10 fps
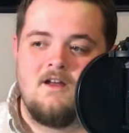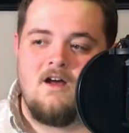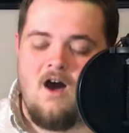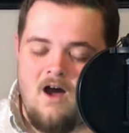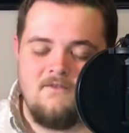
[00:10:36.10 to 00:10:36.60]

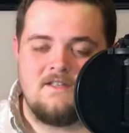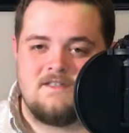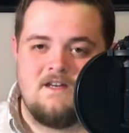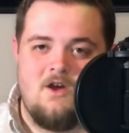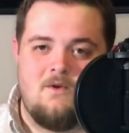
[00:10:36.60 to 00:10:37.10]

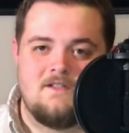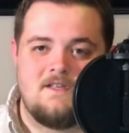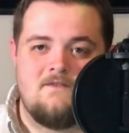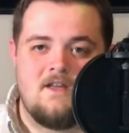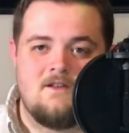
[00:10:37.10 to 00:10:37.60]
Obviously, no one is
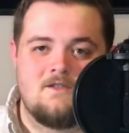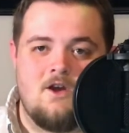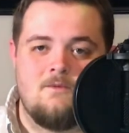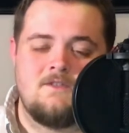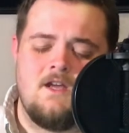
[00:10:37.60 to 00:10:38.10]
living in those
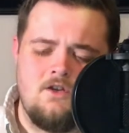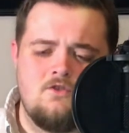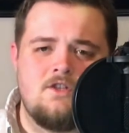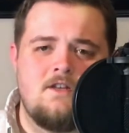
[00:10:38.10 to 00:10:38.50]
homes. And usually